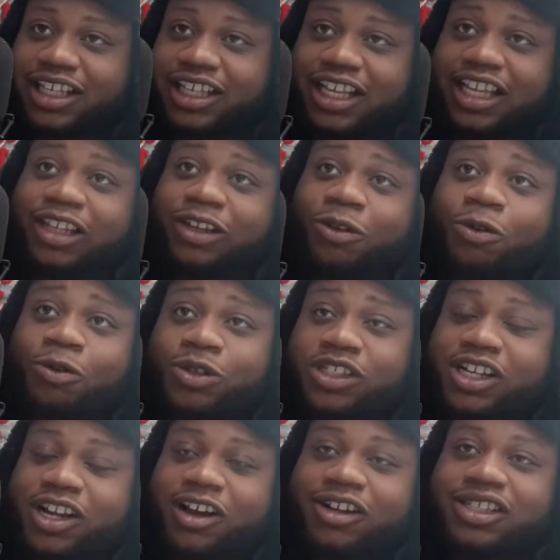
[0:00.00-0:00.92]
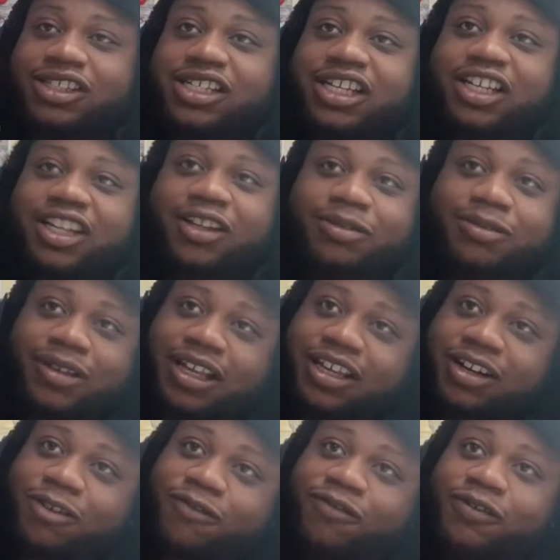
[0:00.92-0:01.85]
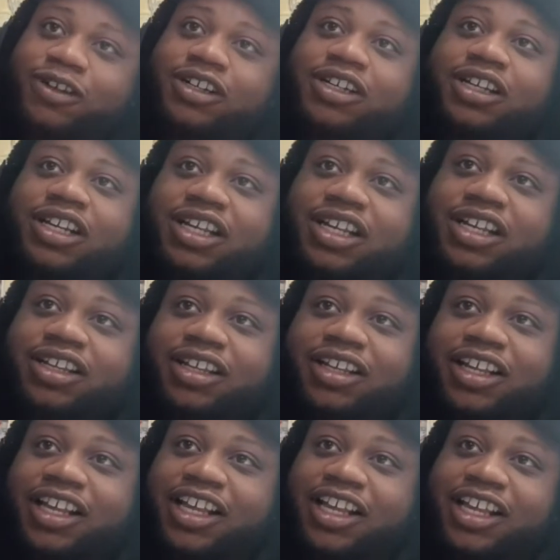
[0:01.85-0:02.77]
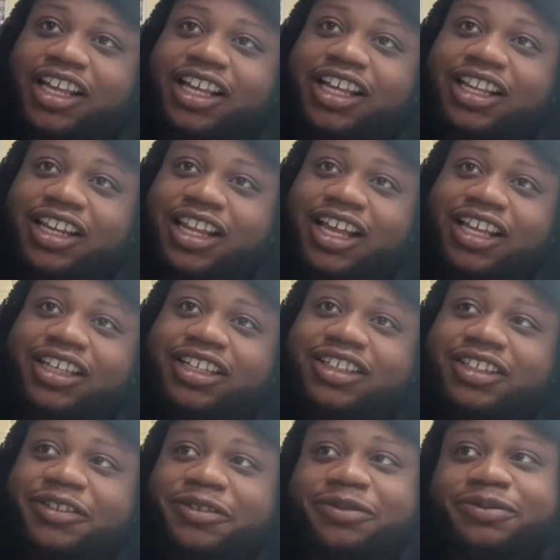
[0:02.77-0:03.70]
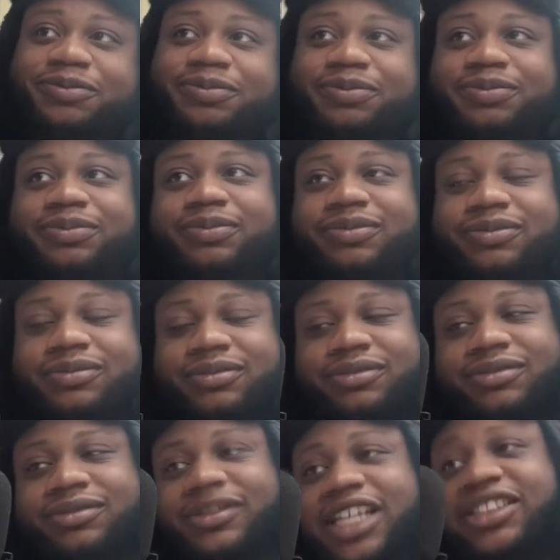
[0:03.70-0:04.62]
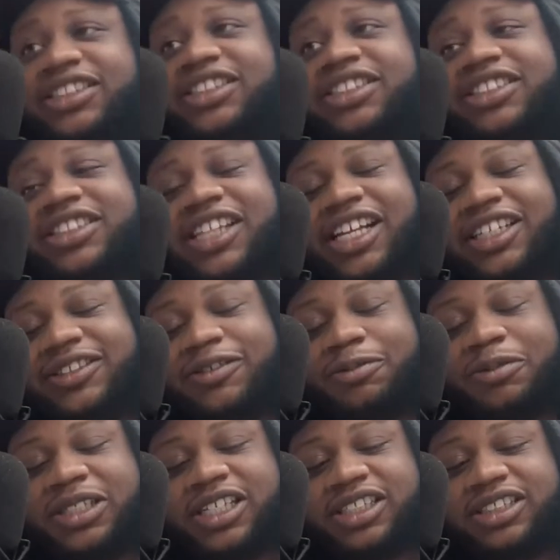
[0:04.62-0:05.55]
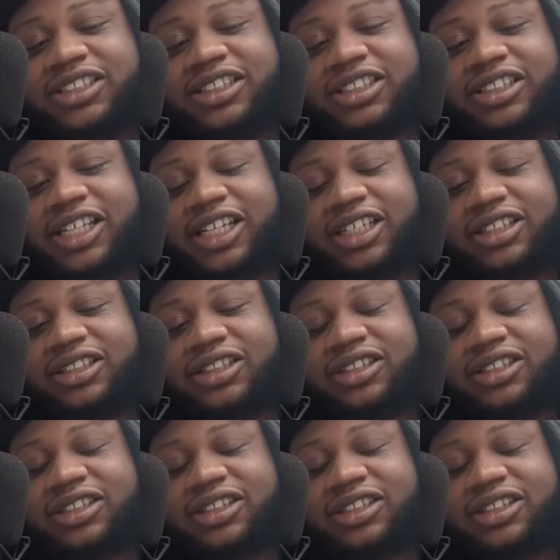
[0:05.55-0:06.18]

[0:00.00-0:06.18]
and losing all the time, ain't no fun in that. And like, that's just like, to me, that's just like,